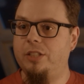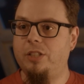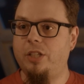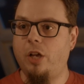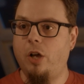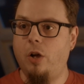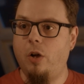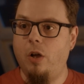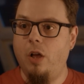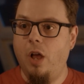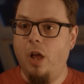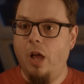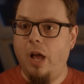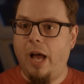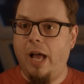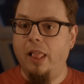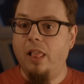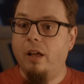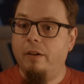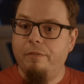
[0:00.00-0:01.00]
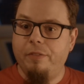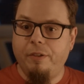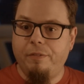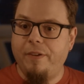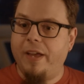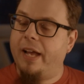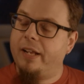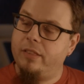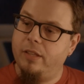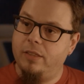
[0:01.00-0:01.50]
So I love the
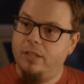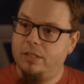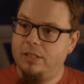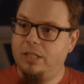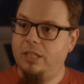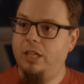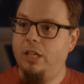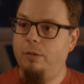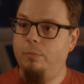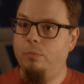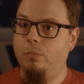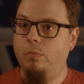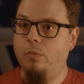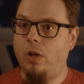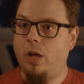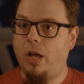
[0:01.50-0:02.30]
fact that the team